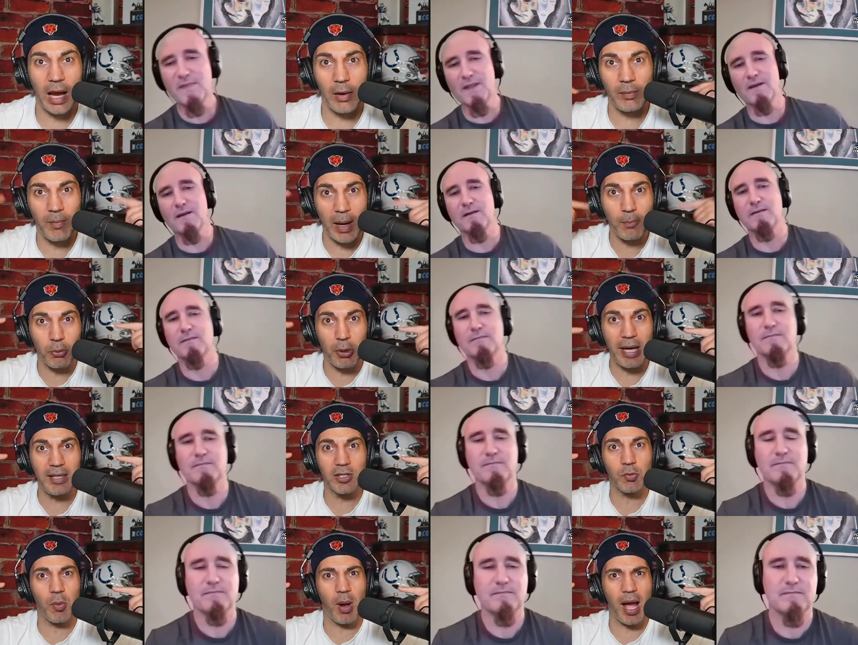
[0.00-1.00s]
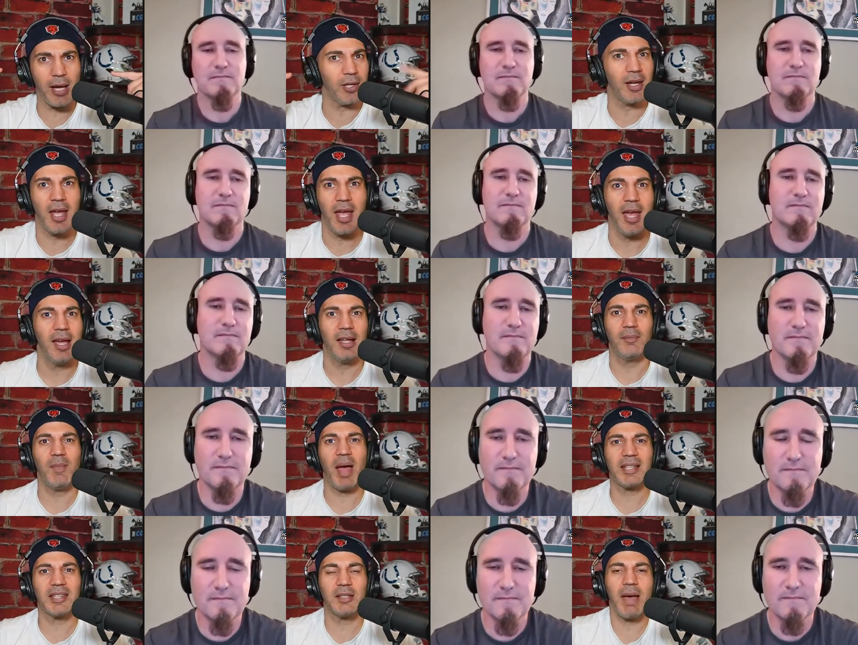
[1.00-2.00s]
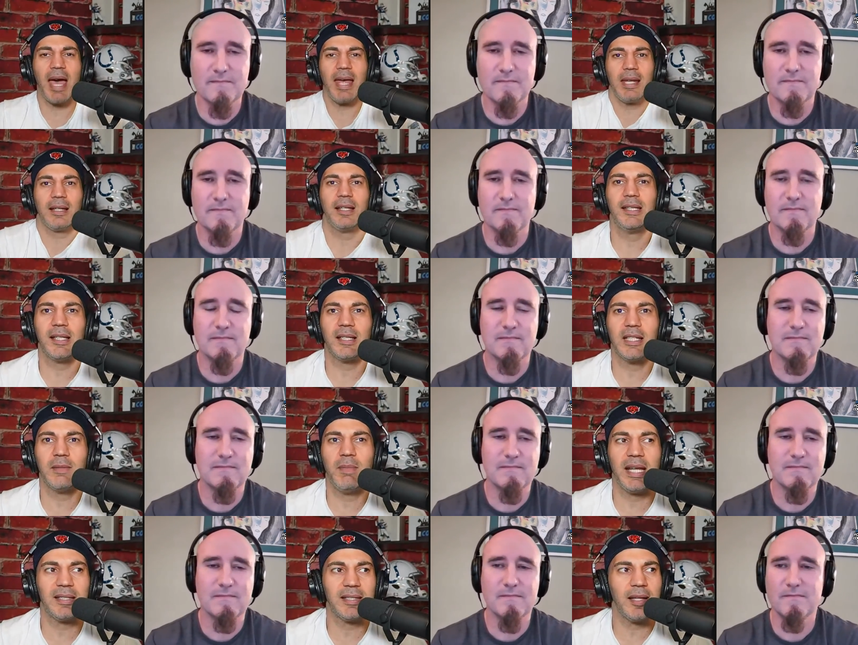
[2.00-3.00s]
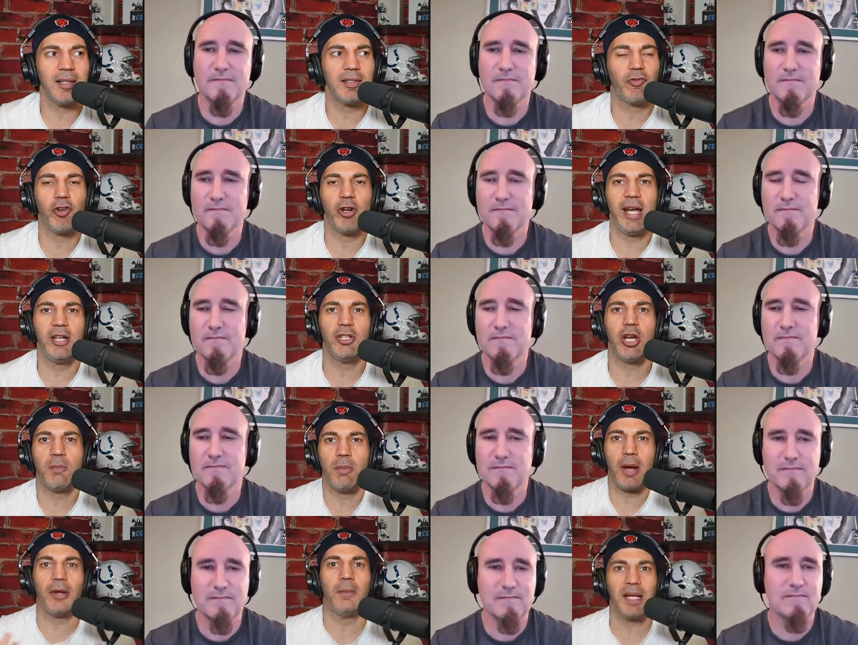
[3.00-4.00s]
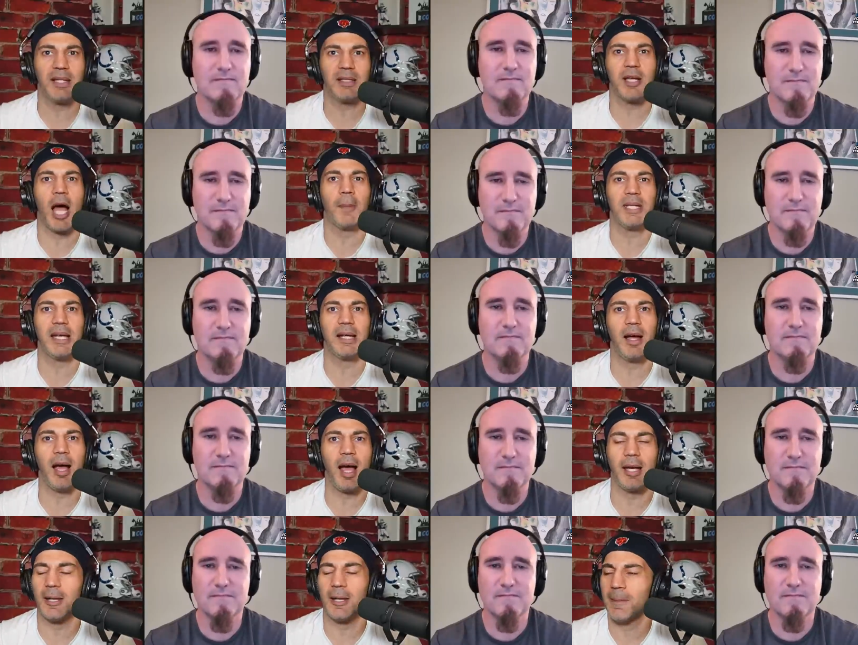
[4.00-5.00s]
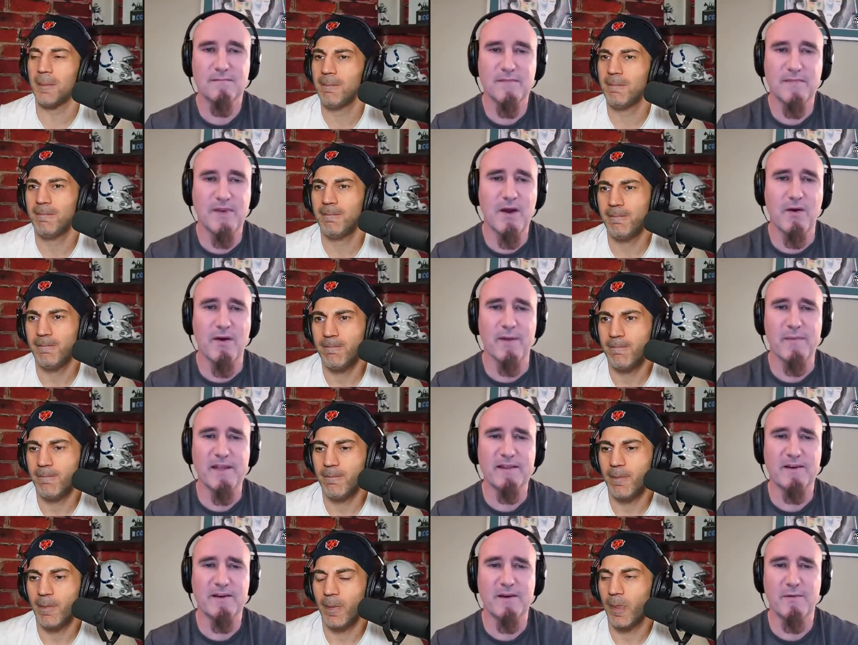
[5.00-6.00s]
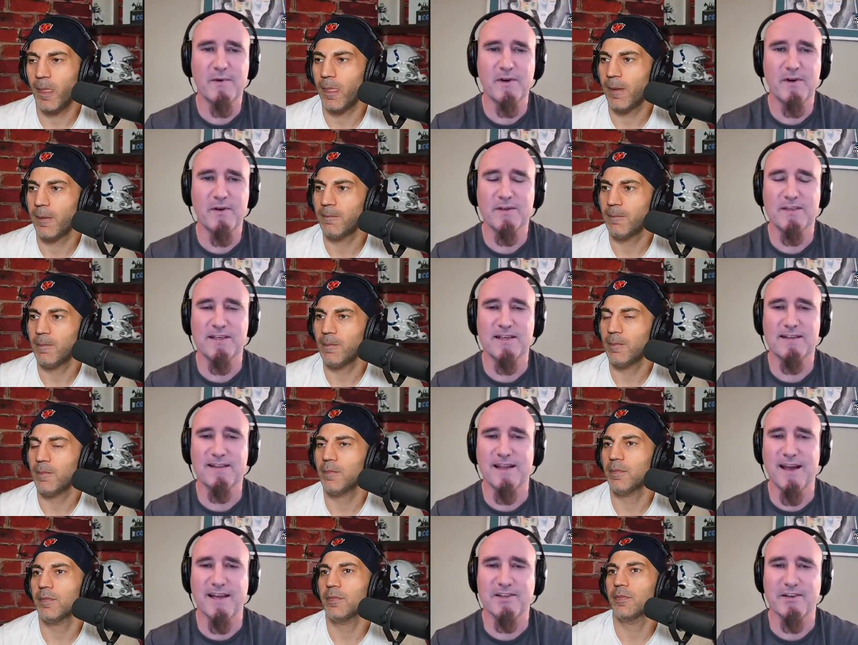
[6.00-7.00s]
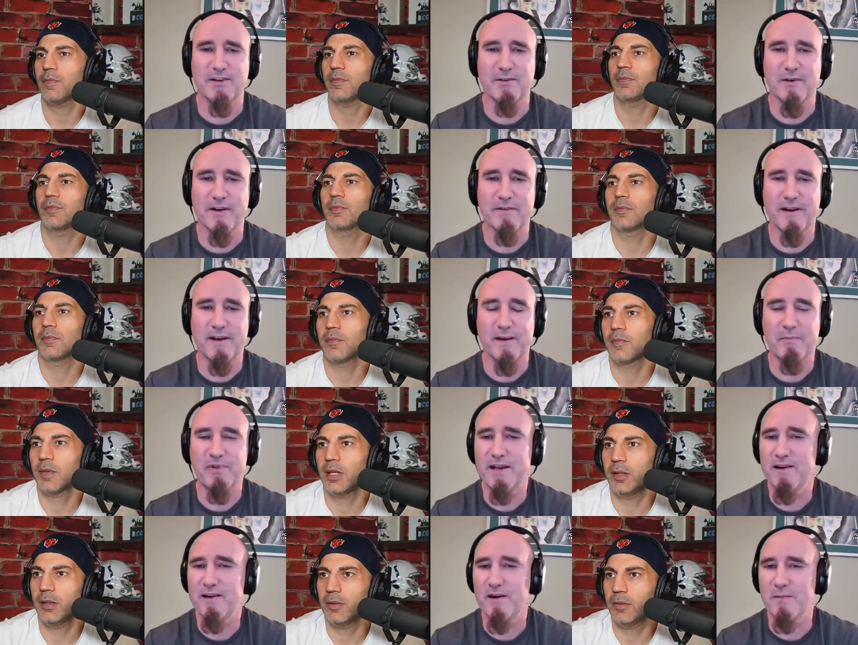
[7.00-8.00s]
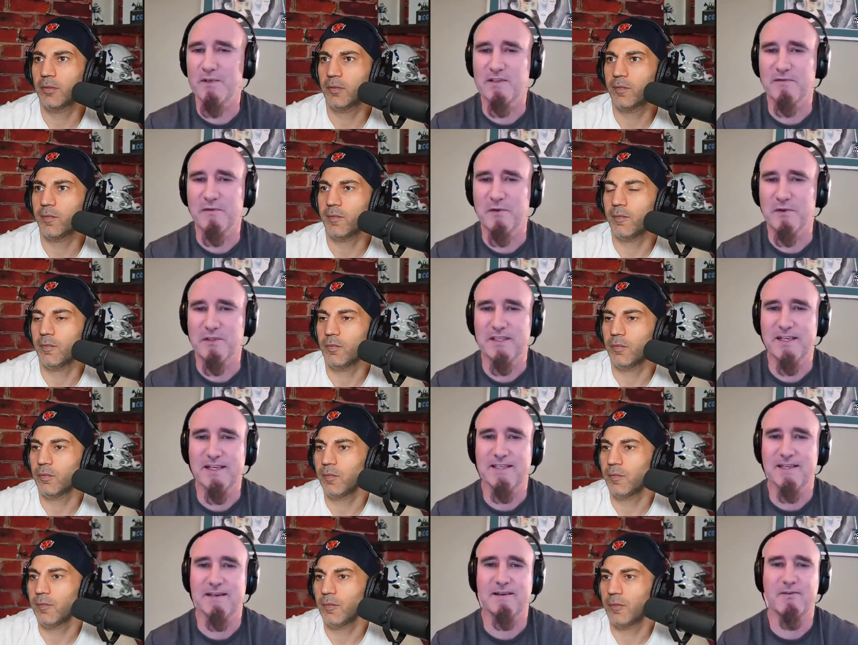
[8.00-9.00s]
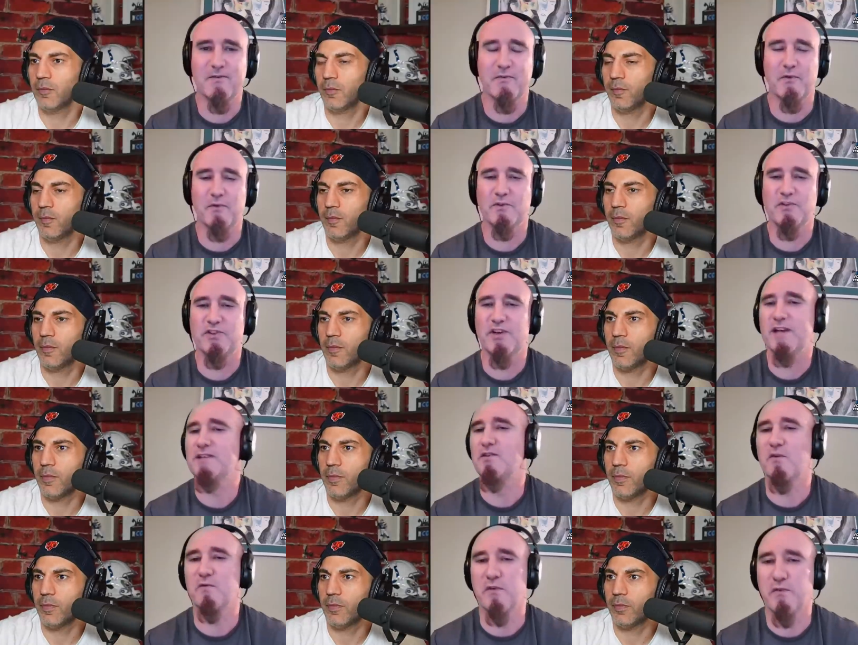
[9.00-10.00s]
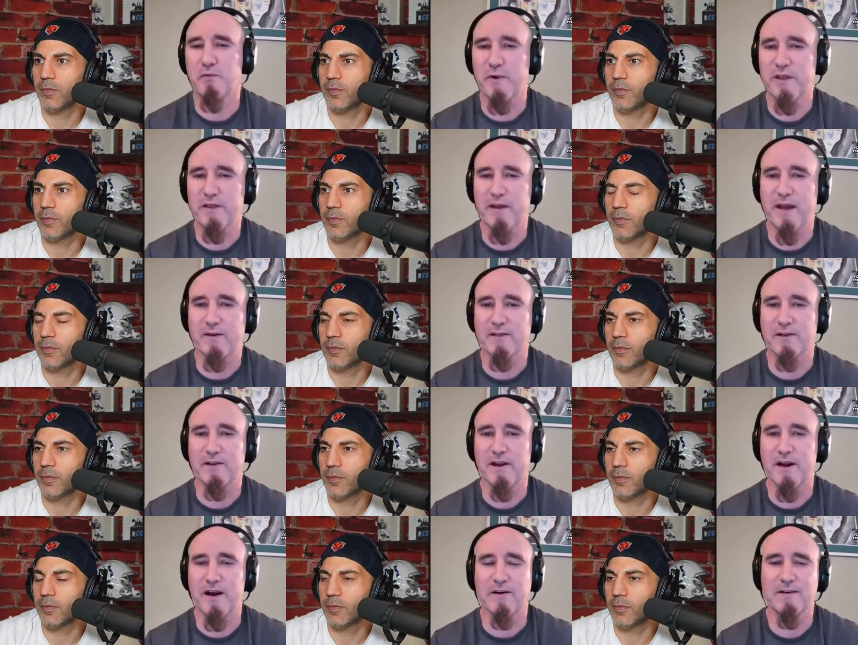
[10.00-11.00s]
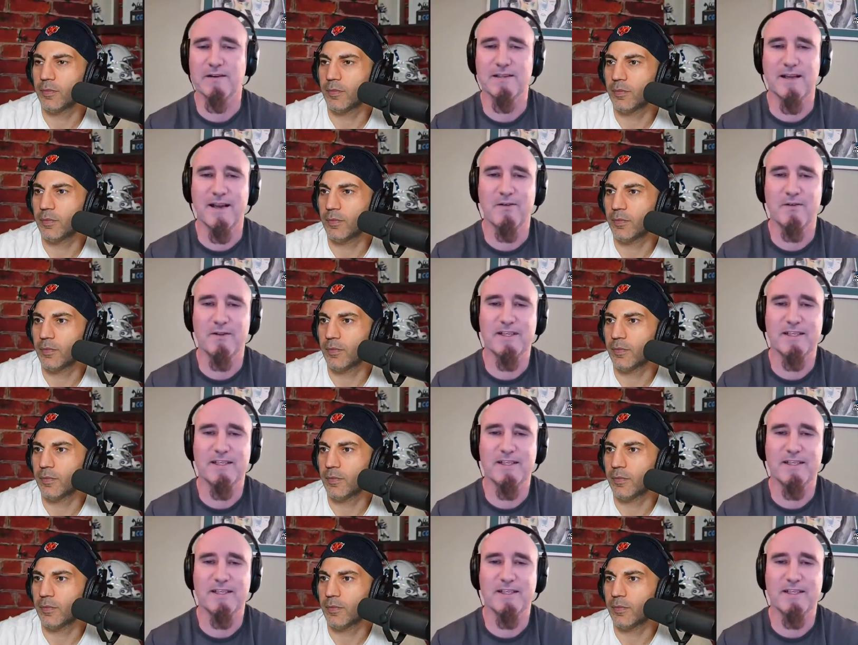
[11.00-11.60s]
Speaker 1: how my brain is wired. Mathematically, it doesn't make sense for A J Brown to be a top ten guy. No, I mean, look
Speaker 2: at what Hurts did last year even. He played almost the full season through just over three thousand yards and only